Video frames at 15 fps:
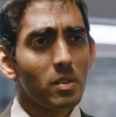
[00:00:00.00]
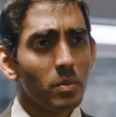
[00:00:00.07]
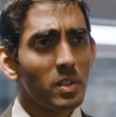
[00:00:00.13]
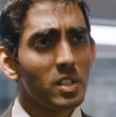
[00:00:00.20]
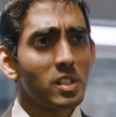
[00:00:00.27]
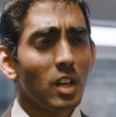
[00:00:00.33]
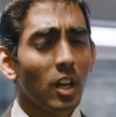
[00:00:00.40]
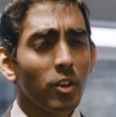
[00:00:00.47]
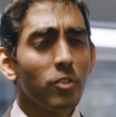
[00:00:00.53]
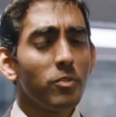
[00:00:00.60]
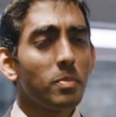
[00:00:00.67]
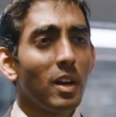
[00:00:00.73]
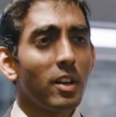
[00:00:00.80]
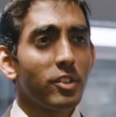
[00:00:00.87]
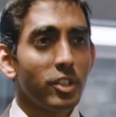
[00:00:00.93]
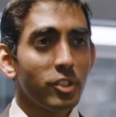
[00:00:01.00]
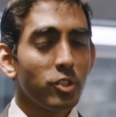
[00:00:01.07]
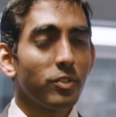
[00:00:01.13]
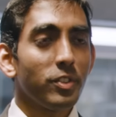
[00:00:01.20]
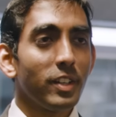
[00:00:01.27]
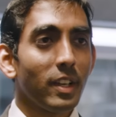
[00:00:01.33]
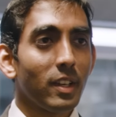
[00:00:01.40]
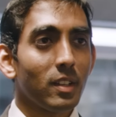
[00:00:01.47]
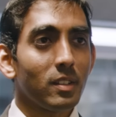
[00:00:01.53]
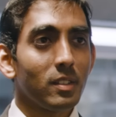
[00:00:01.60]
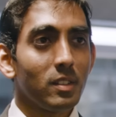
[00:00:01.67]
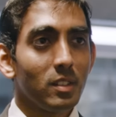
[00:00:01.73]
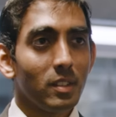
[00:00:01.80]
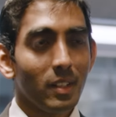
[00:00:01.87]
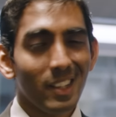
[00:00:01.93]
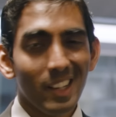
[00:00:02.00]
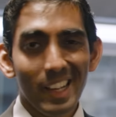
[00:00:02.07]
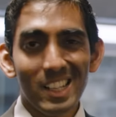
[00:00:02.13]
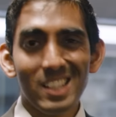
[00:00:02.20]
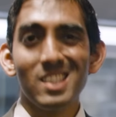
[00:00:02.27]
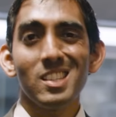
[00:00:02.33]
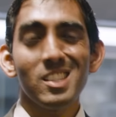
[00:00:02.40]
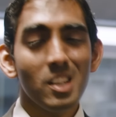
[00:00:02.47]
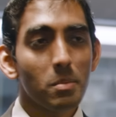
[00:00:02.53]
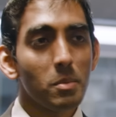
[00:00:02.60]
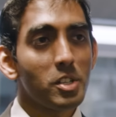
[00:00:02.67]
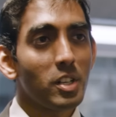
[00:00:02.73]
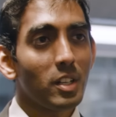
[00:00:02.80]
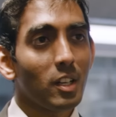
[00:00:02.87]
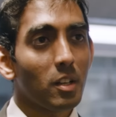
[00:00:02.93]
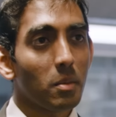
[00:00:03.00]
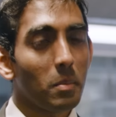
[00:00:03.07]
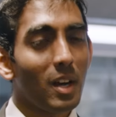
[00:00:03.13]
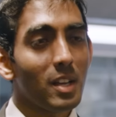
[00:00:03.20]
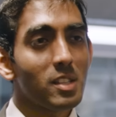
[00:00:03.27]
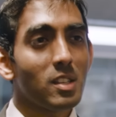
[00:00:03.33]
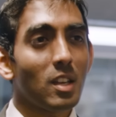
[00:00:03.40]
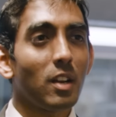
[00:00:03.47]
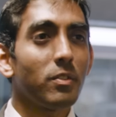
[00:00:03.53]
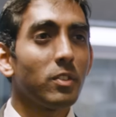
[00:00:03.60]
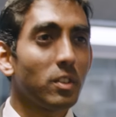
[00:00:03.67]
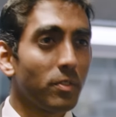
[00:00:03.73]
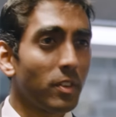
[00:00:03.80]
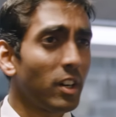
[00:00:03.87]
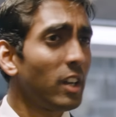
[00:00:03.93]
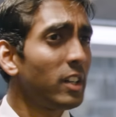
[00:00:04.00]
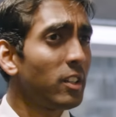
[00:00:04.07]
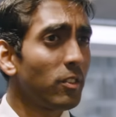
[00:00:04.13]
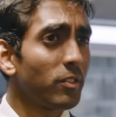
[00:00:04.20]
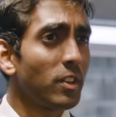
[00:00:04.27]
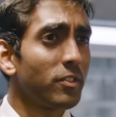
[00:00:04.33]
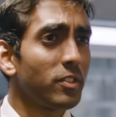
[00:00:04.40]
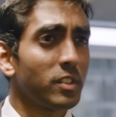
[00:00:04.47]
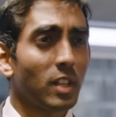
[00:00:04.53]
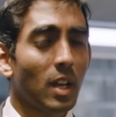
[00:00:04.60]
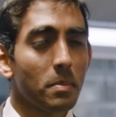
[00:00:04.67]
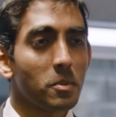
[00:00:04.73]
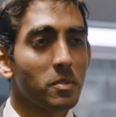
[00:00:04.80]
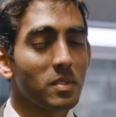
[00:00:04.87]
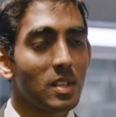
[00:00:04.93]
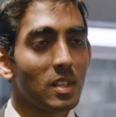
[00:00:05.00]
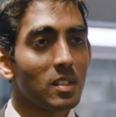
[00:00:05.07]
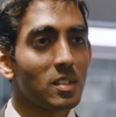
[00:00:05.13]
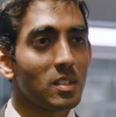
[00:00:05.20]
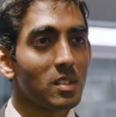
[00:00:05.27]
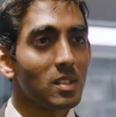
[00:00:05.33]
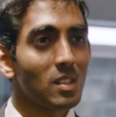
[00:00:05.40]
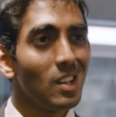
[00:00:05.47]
We start off by retrofitting an existing machine at a mine site with a variety of different types of sensors.